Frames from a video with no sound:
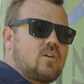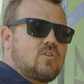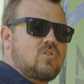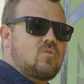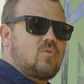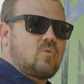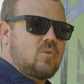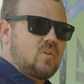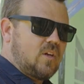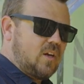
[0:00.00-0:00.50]

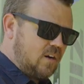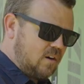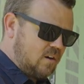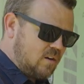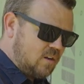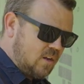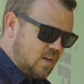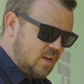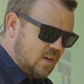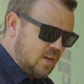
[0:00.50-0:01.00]
control
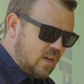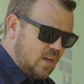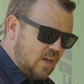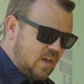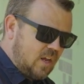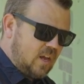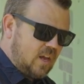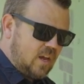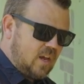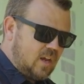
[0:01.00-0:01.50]
layer.
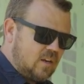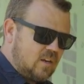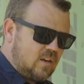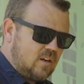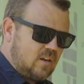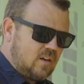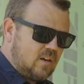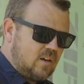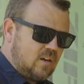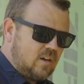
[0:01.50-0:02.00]

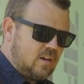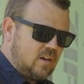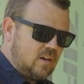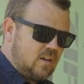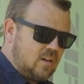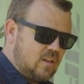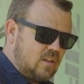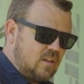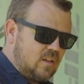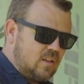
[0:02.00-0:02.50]
And
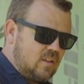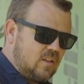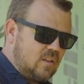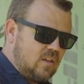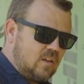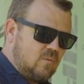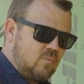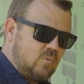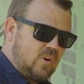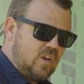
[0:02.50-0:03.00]
uh,
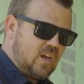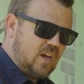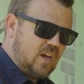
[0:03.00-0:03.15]
then we